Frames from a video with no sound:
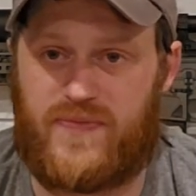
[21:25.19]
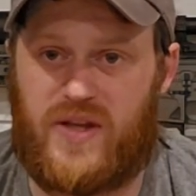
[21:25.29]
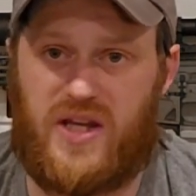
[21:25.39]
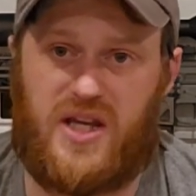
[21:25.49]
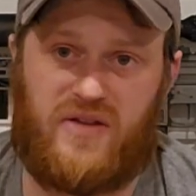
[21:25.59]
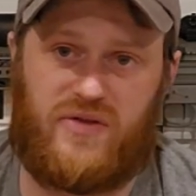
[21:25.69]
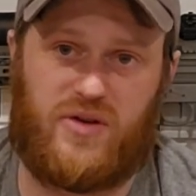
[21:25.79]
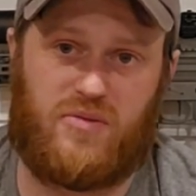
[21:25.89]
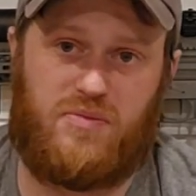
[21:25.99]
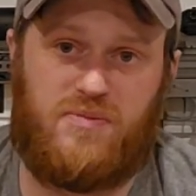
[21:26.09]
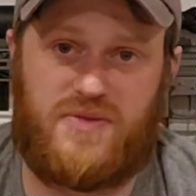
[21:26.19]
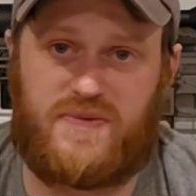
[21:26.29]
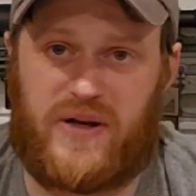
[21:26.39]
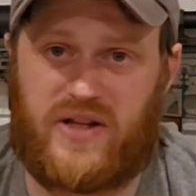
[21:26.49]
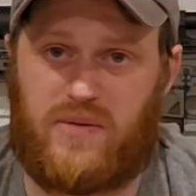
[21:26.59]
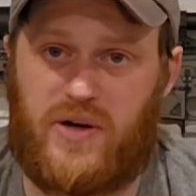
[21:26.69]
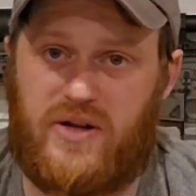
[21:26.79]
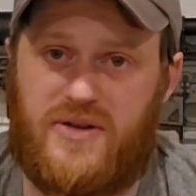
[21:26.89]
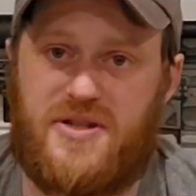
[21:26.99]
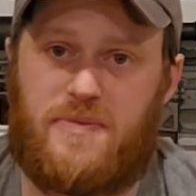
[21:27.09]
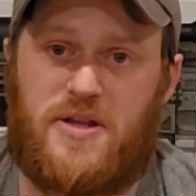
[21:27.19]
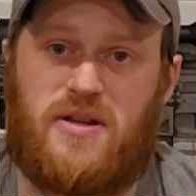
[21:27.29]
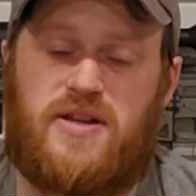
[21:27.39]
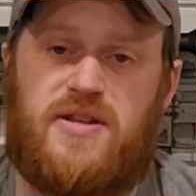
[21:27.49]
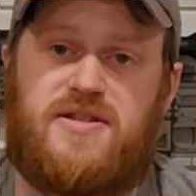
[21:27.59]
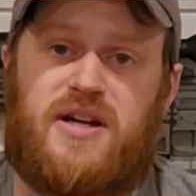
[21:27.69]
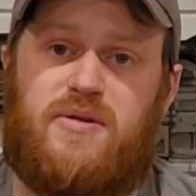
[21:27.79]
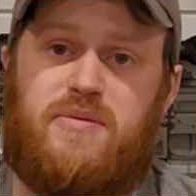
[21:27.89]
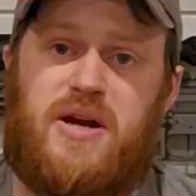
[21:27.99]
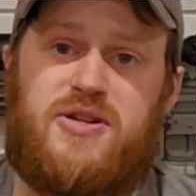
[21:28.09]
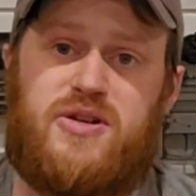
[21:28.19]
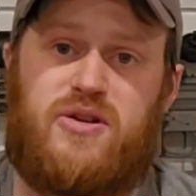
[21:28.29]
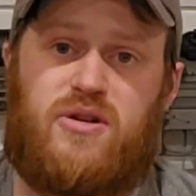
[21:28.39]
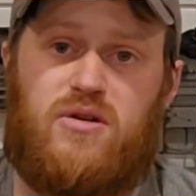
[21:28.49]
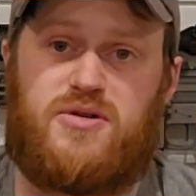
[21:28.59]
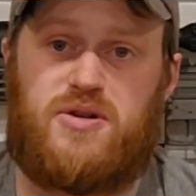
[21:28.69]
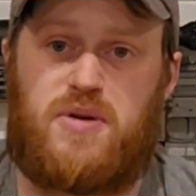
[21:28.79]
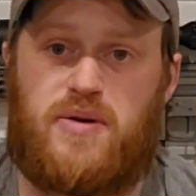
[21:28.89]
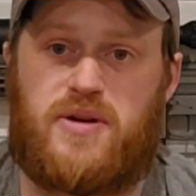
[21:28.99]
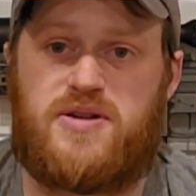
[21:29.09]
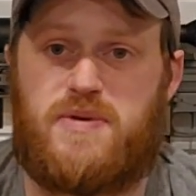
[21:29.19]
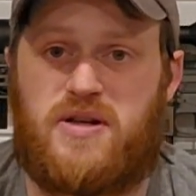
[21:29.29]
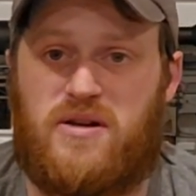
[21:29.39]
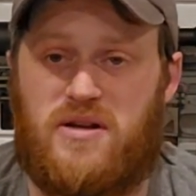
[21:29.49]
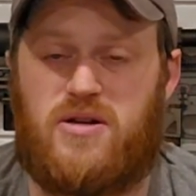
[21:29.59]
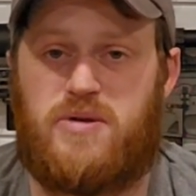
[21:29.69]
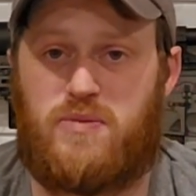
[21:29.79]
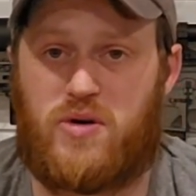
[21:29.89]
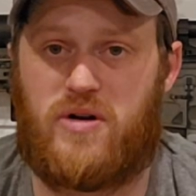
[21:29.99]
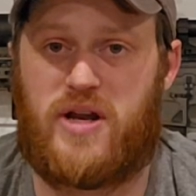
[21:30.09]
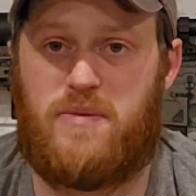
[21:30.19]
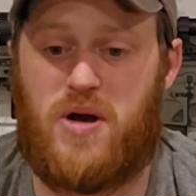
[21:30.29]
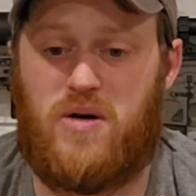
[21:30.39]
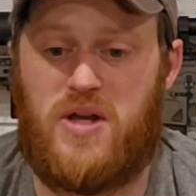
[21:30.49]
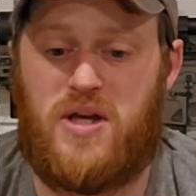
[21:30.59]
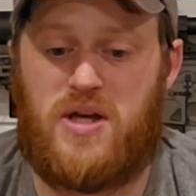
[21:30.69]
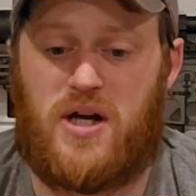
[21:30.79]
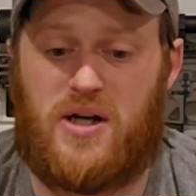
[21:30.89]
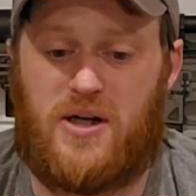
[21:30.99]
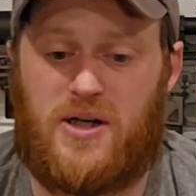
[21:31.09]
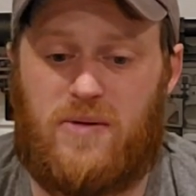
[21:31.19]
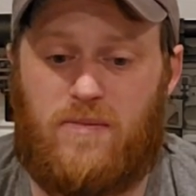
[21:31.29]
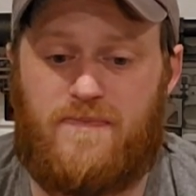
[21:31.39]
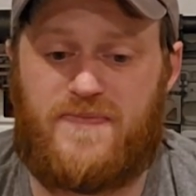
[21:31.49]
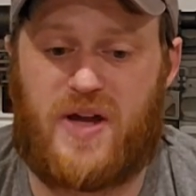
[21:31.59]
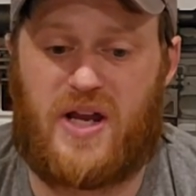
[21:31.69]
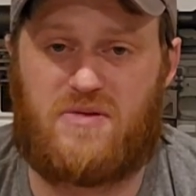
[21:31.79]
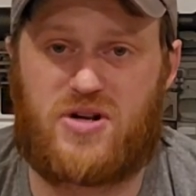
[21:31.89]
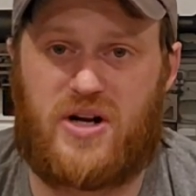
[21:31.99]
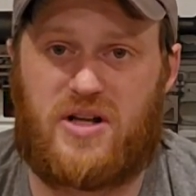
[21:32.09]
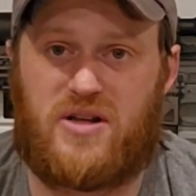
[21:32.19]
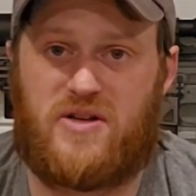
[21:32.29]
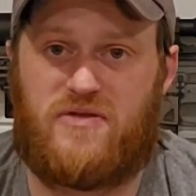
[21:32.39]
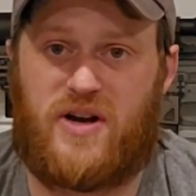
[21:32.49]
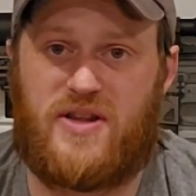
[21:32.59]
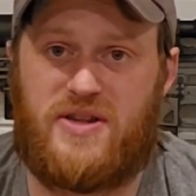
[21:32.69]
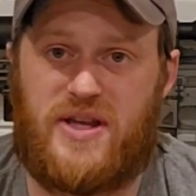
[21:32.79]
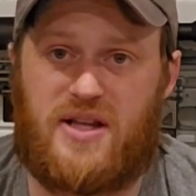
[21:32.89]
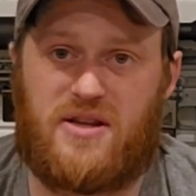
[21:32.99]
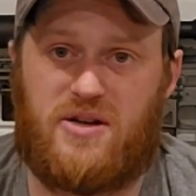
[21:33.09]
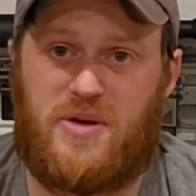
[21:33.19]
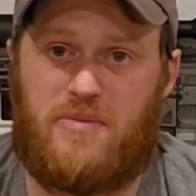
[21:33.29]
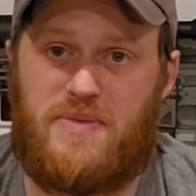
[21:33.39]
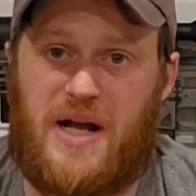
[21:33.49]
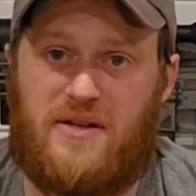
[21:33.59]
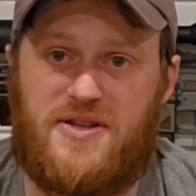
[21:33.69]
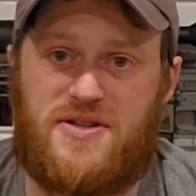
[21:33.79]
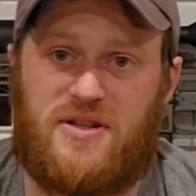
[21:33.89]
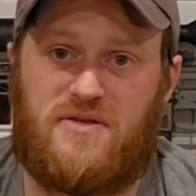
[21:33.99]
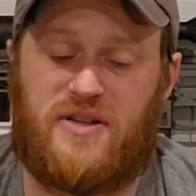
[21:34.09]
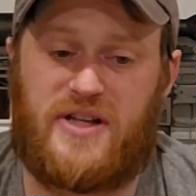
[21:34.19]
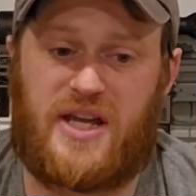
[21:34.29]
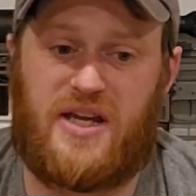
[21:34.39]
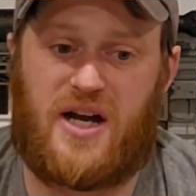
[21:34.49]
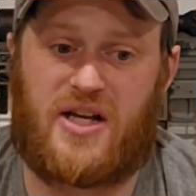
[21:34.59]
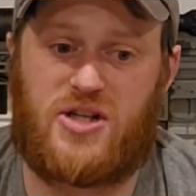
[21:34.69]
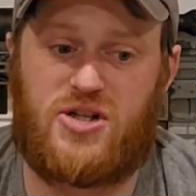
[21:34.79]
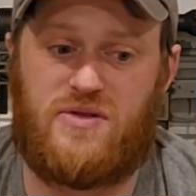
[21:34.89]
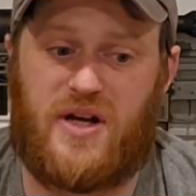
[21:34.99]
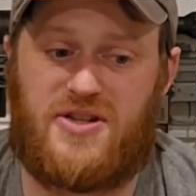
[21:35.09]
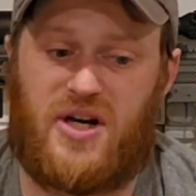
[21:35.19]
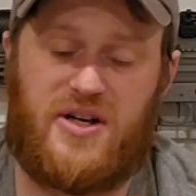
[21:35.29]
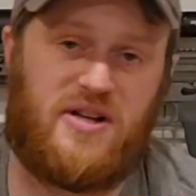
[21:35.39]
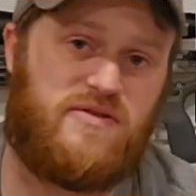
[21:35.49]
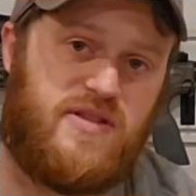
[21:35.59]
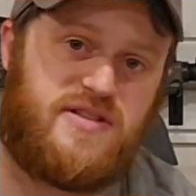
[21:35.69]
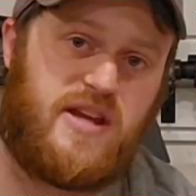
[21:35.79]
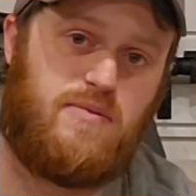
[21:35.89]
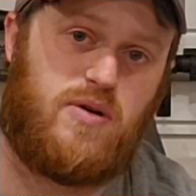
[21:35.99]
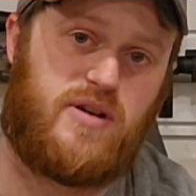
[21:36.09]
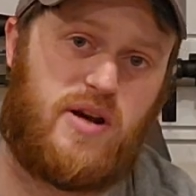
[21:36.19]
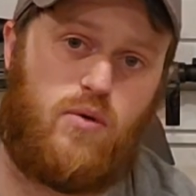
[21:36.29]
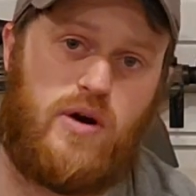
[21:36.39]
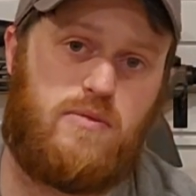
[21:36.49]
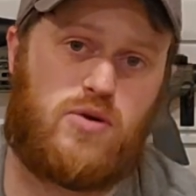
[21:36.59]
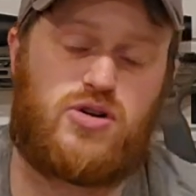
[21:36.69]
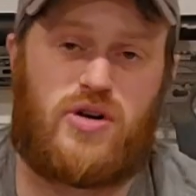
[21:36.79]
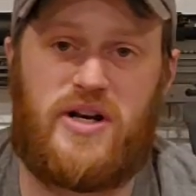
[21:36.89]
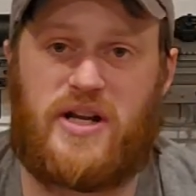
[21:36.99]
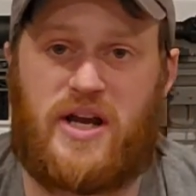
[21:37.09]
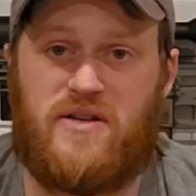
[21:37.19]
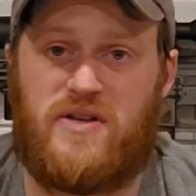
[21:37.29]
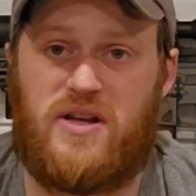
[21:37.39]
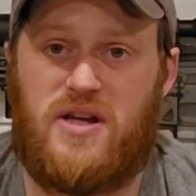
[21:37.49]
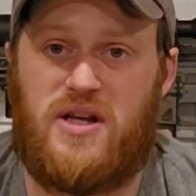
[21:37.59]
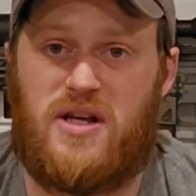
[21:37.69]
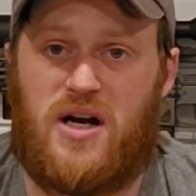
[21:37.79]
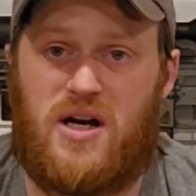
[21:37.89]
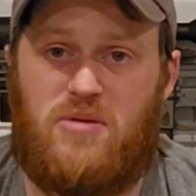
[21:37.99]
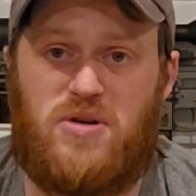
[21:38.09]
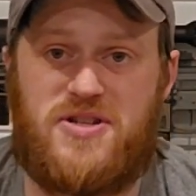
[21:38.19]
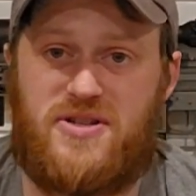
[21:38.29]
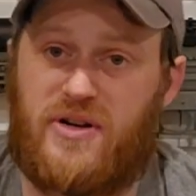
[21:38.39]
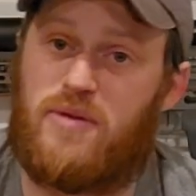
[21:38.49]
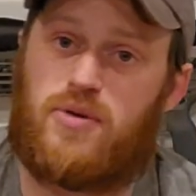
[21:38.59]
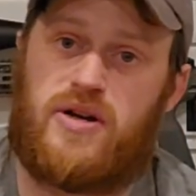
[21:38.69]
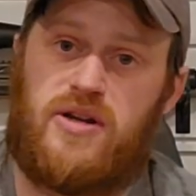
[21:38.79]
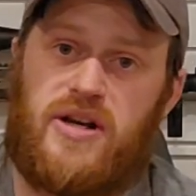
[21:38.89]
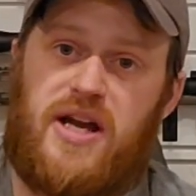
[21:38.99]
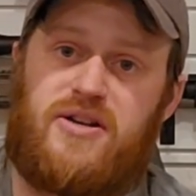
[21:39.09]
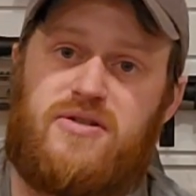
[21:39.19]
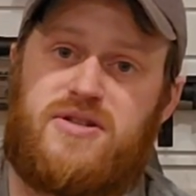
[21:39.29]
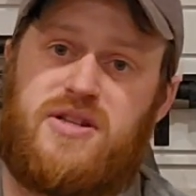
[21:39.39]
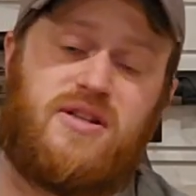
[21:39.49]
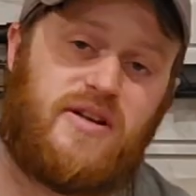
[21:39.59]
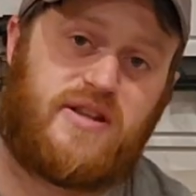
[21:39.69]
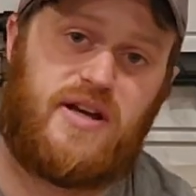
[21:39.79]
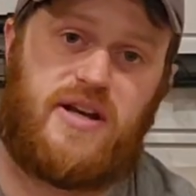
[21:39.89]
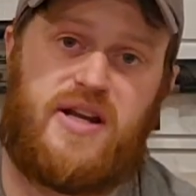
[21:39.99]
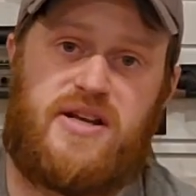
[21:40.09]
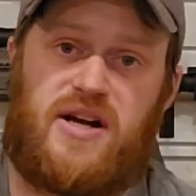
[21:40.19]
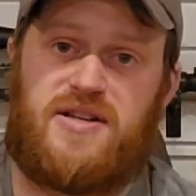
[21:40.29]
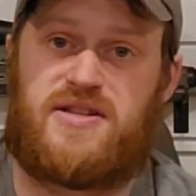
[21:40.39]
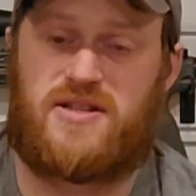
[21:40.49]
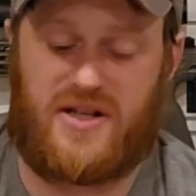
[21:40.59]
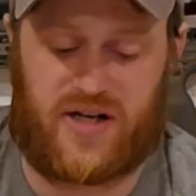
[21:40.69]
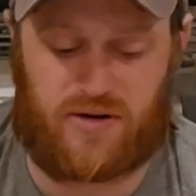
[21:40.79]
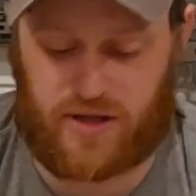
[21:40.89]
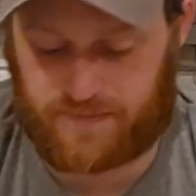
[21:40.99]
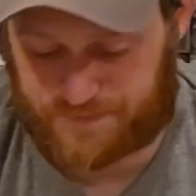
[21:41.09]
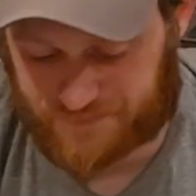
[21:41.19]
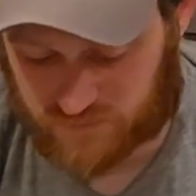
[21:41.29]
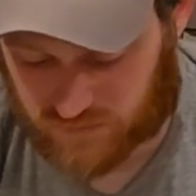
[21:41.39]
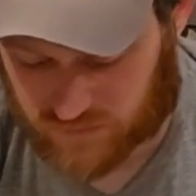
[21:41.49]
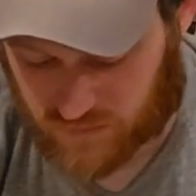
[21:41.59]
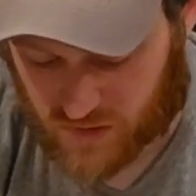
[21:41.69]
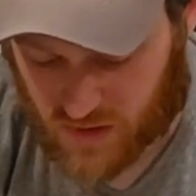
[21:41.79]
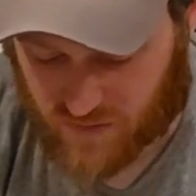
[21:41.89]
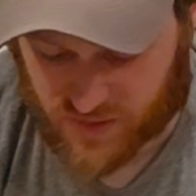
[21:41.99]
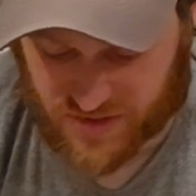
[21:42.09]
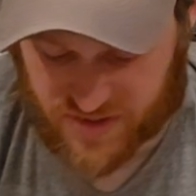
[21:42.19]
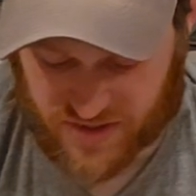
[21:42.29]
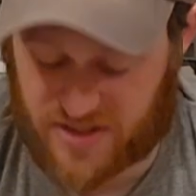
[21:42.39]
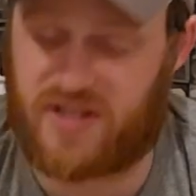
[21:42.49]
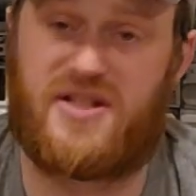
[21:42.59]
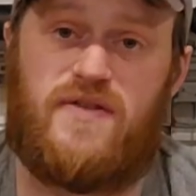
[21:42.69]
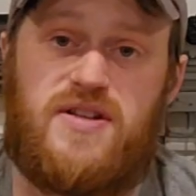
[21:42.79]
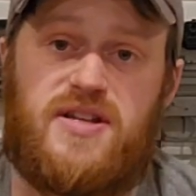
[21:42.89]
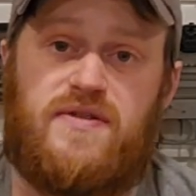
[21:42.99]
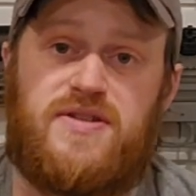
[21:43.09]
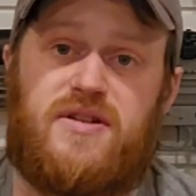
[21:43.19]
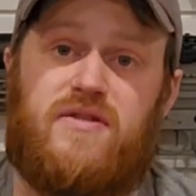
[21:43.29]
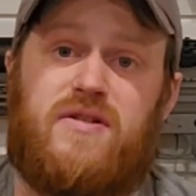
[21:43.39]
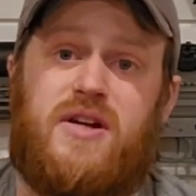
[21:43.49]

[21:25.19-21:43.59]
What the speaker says: If you're spending the money on something like this, I would imagine you're also probably going to spend a little bit more on ammo. I am trying to find that little bit of balance of like, hey, I can shoot a ton of this ammo and get way more training out of it, but still get pretty good accuracy, like that ADI 69 grain versus the SIG 77 stuff.